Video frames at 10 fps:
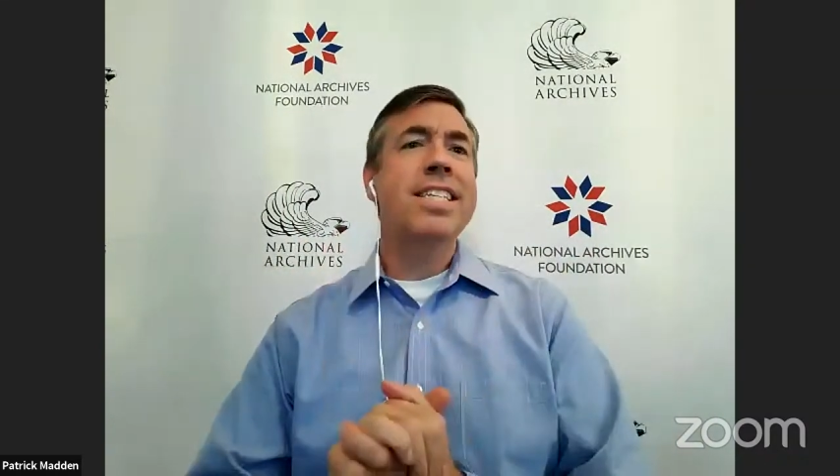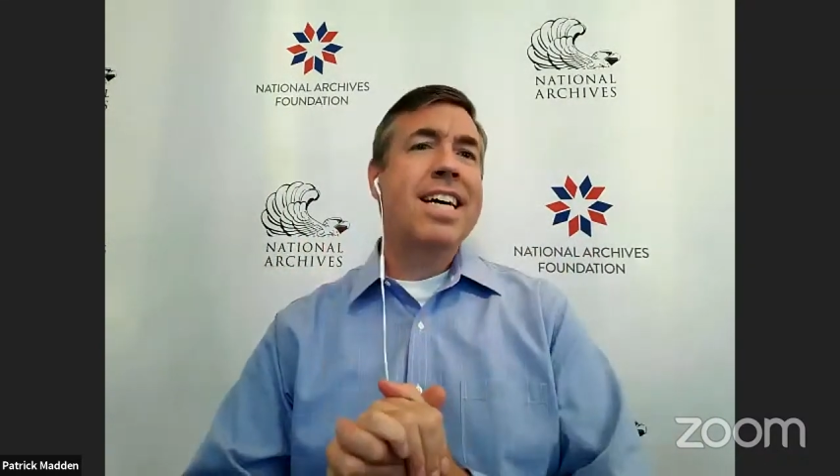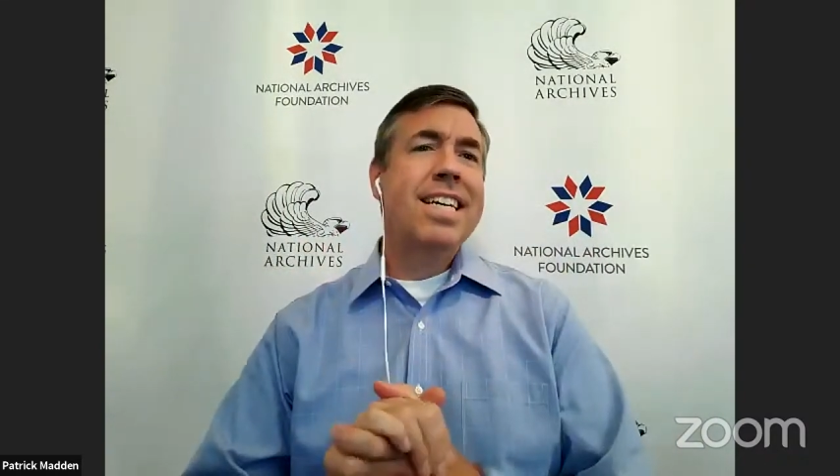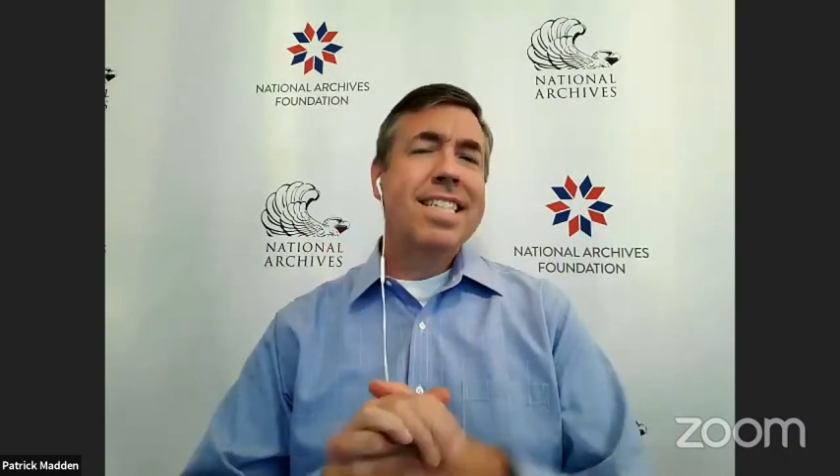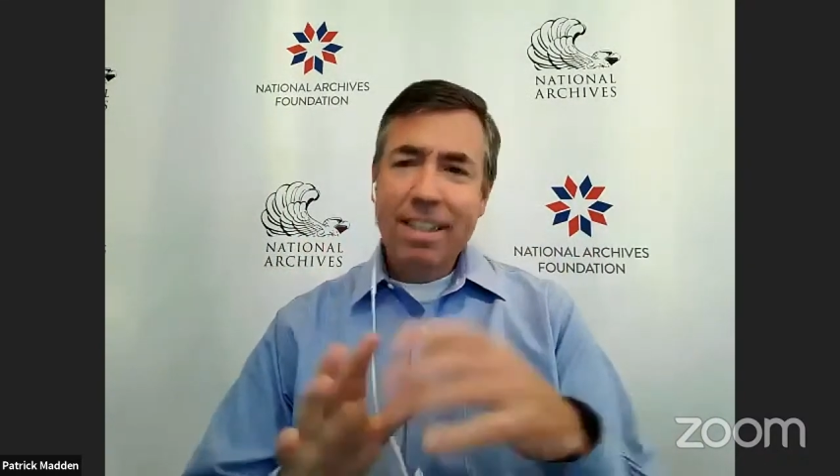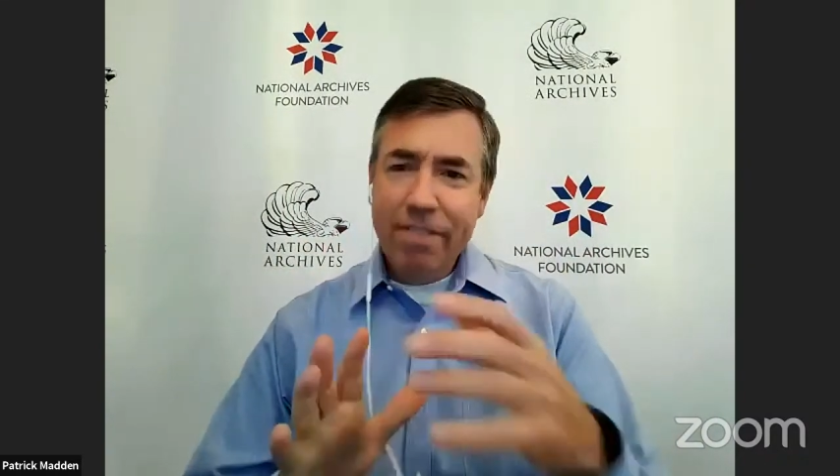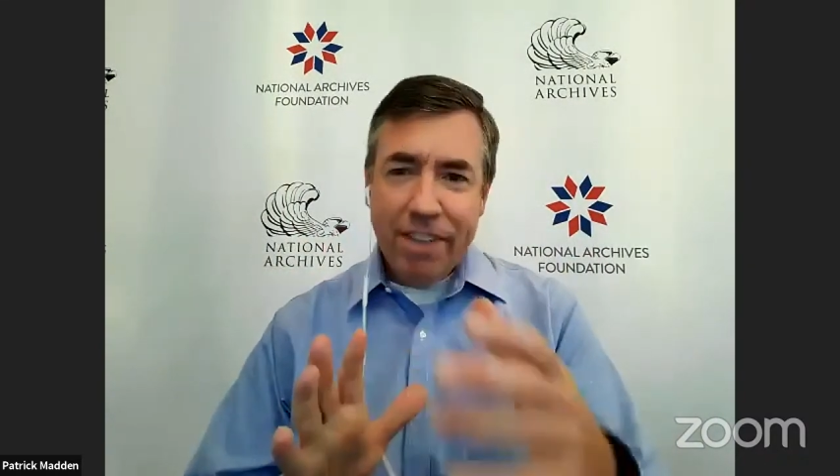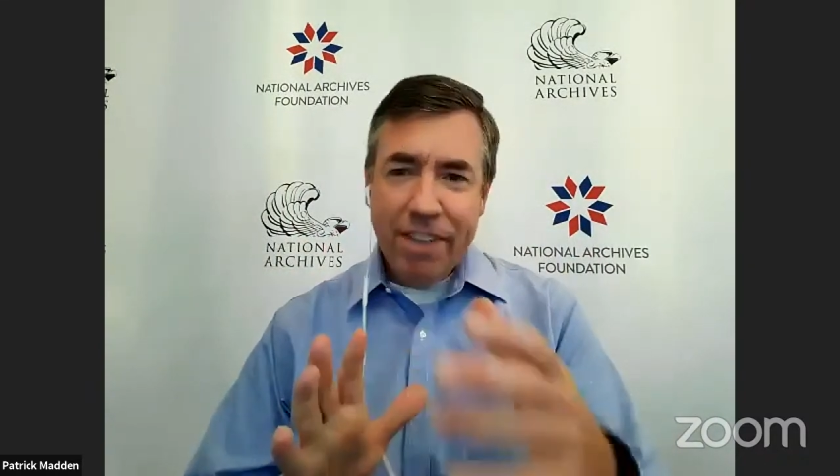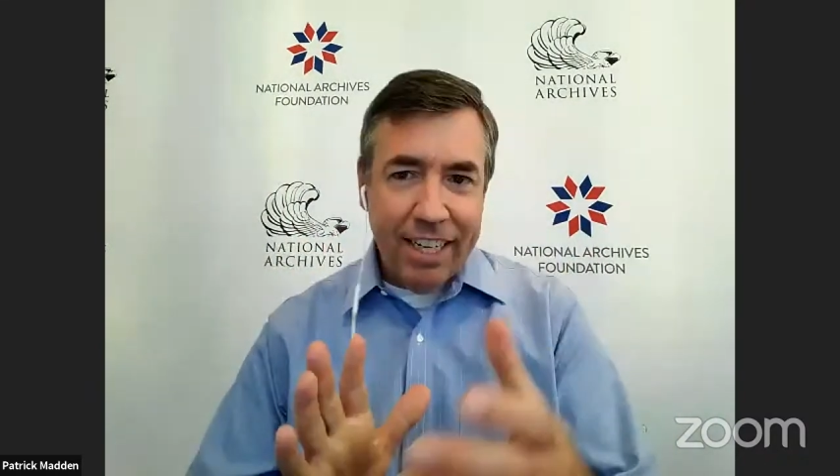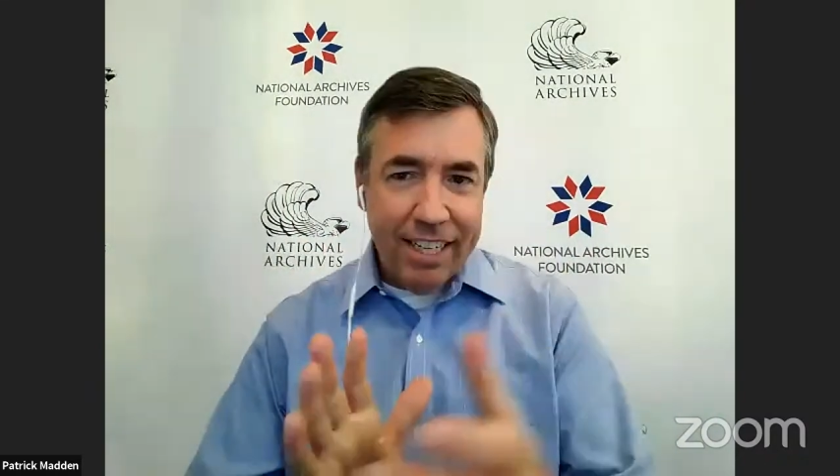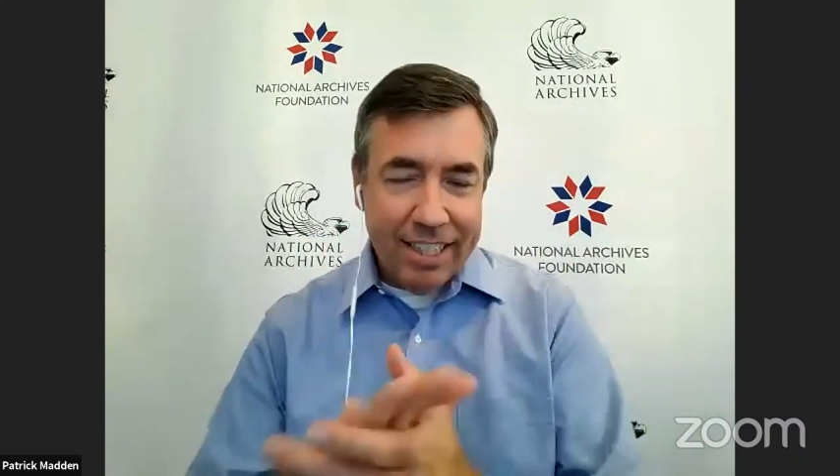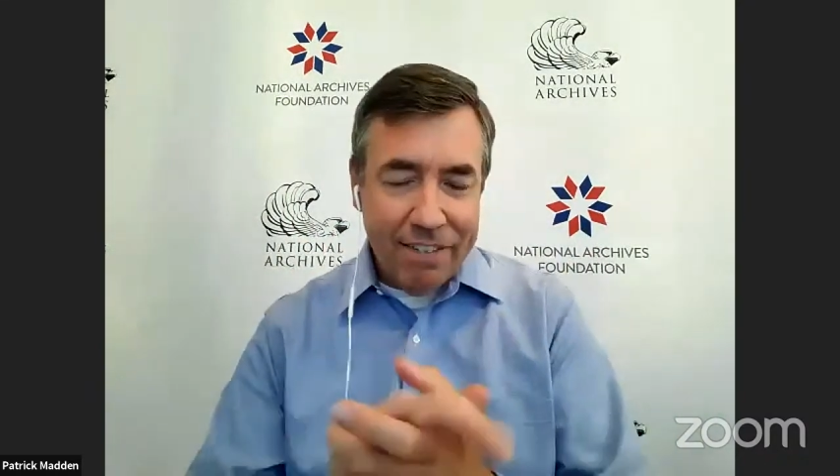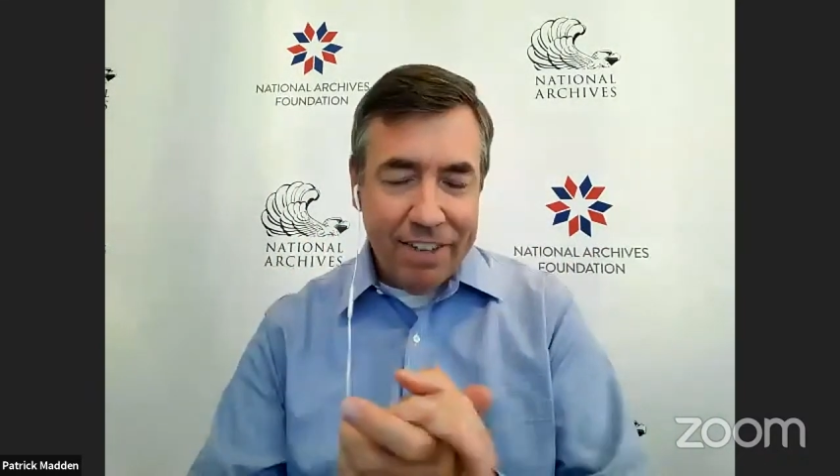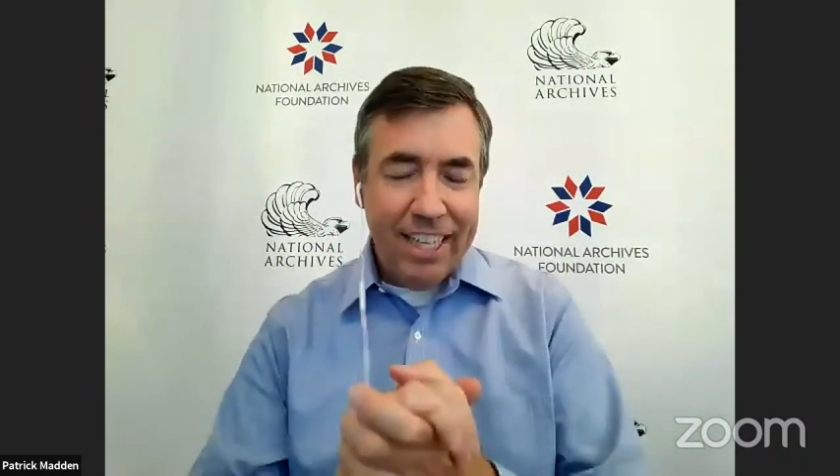civically